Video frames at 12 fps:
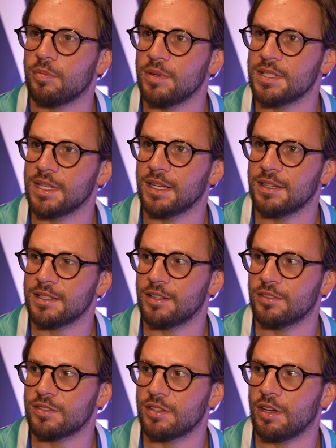isn't it? It's
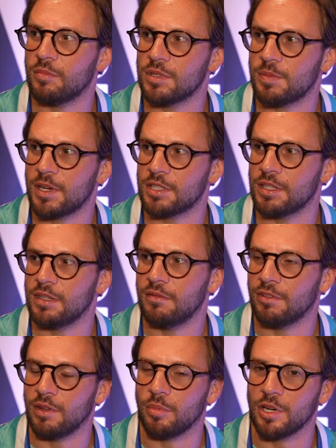non-stop, especially
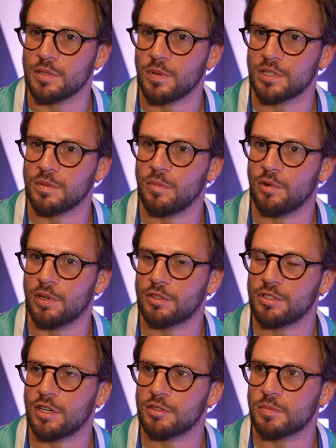from the British Boxing Board and
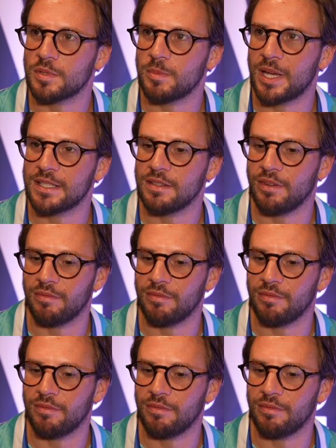Control's perspective.